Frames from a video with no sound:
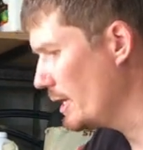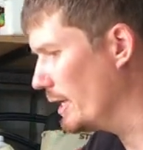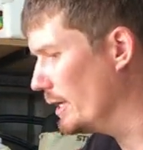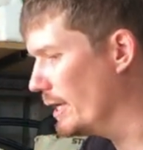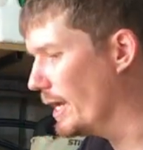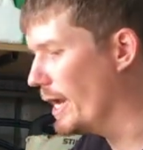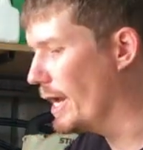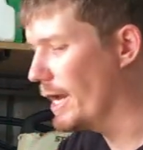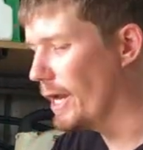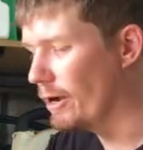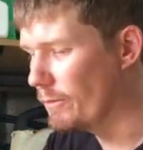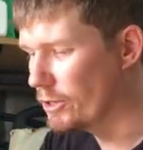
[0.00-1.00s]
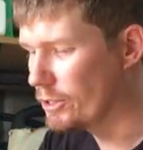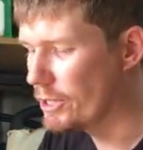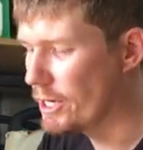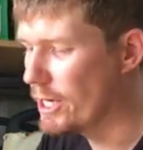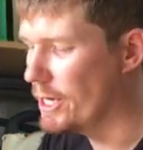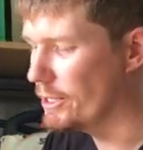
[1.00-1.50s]
And I'm going to
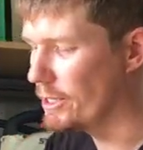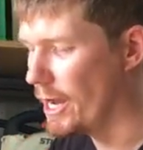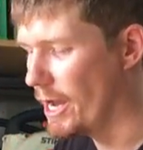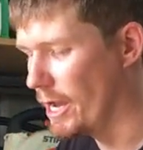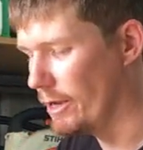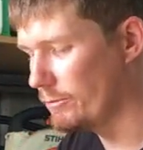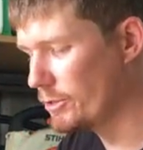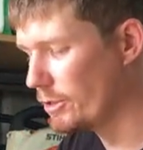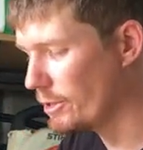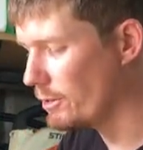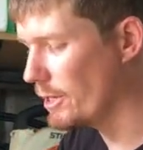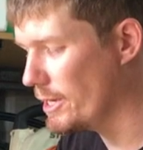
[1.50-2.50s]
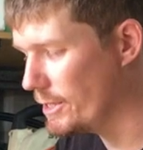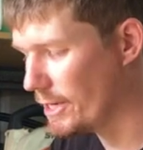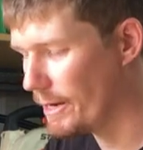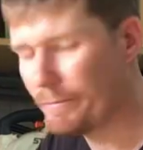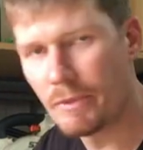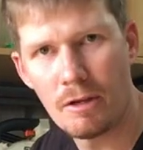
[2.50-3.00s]
sit here, so I'm just going to clean these
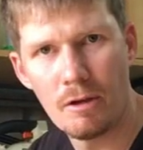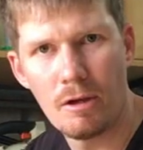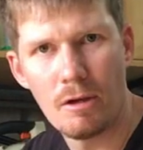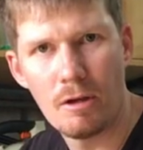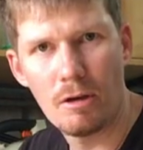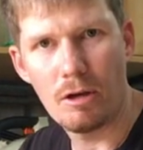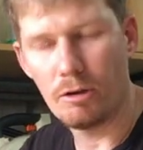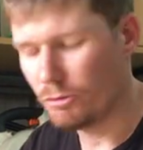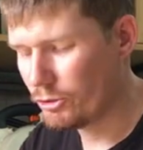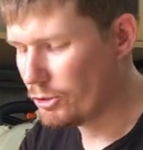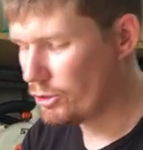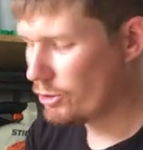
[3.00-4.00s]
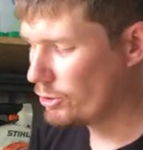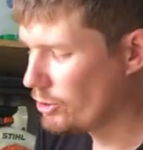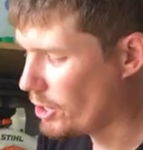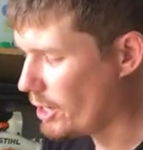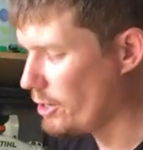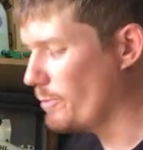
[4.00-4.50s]
up. I'll
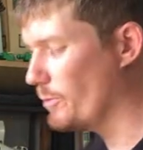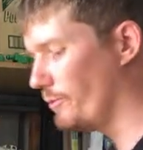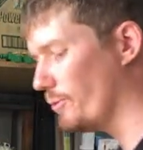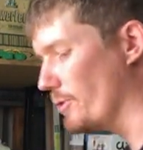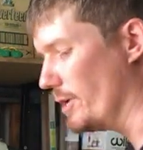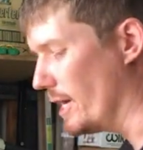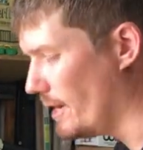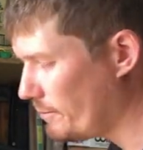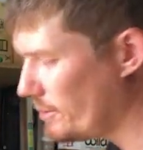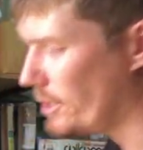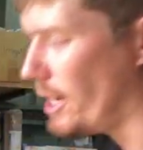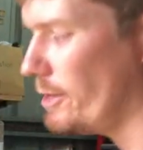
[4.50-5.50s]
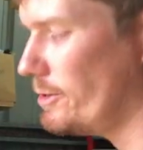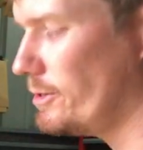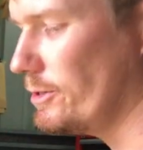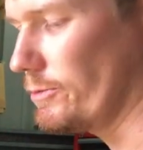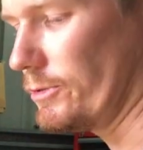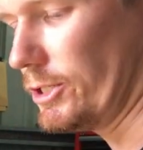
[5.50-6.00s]
show you before and after. So
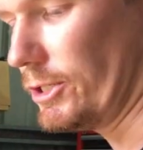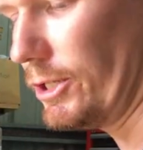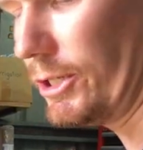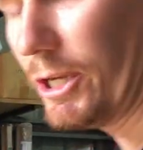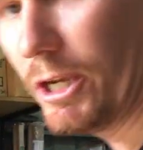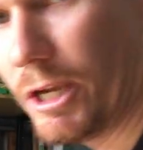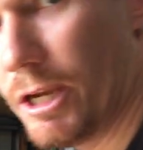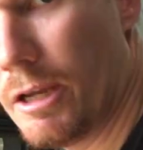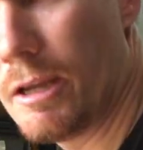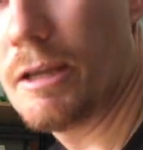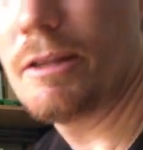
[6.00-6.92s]
this is just a gear.